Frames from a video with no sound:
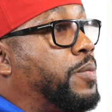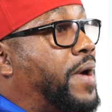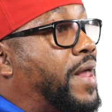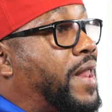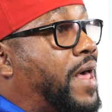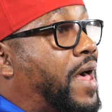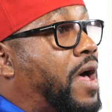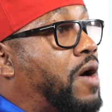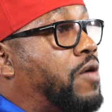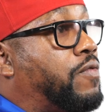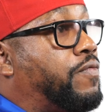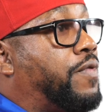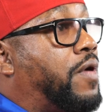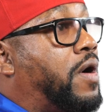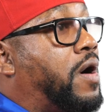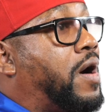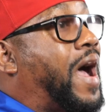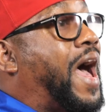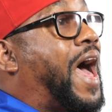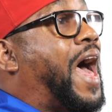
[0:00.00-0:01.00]
matter how
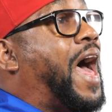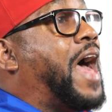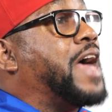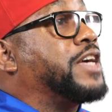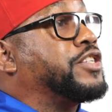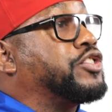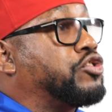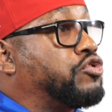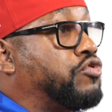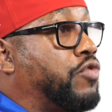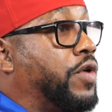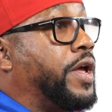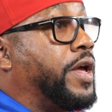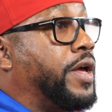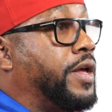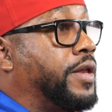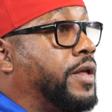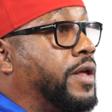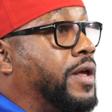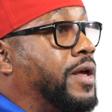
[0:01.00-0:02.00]
far I
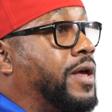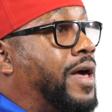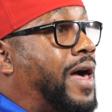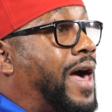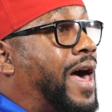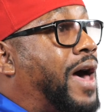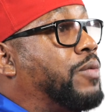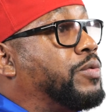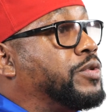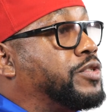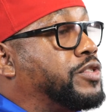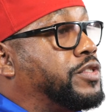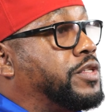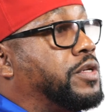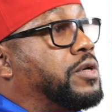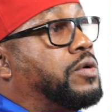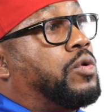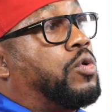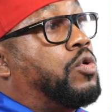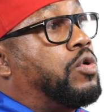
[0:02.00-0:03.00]
strayed, I was
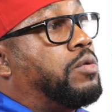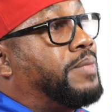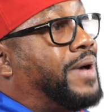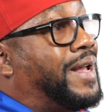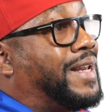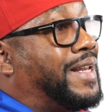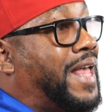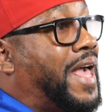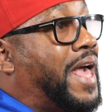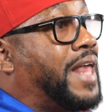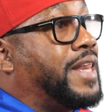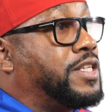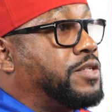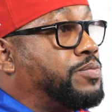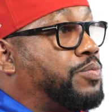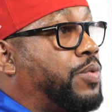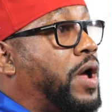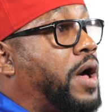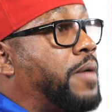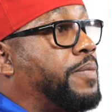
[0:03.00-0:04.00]
still on my daddy's
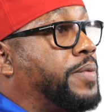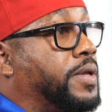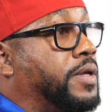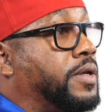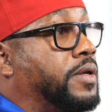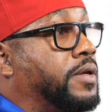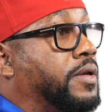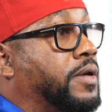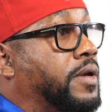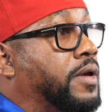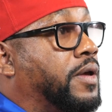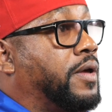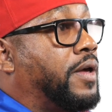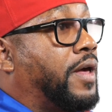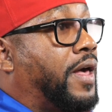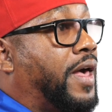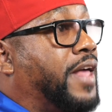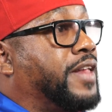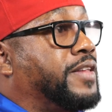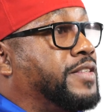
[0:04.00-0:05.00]
property.
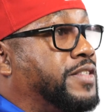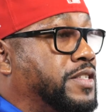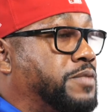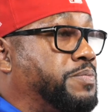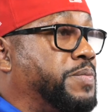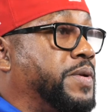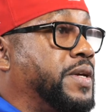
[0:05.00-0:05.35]
And just